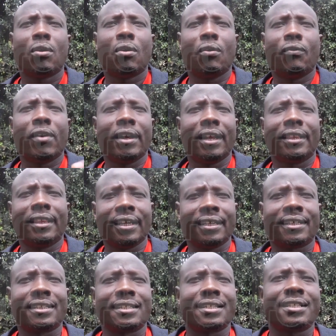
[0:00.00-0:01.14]
of another
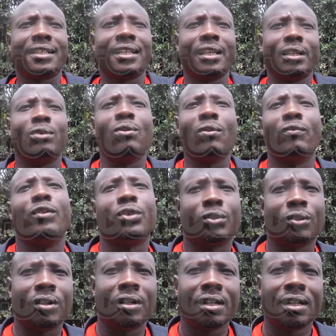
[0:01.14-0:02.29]
existing innovation,